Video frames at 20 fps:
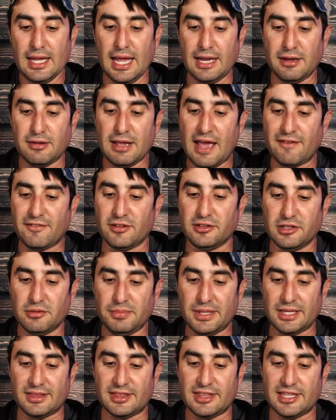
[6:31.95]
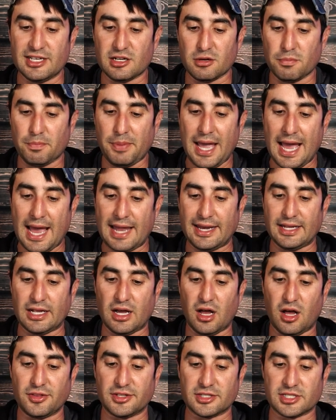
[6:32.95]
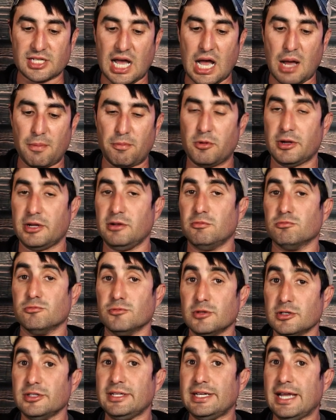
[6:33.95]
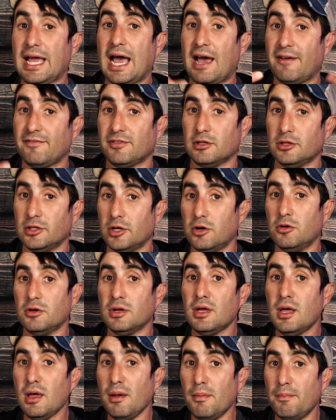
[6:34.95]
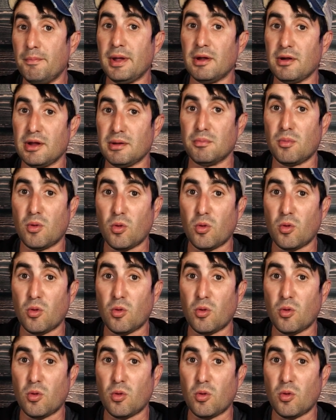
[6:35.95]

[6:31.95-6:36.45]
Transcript: and you have a little bit thicker padding on the top where you really have the load bearing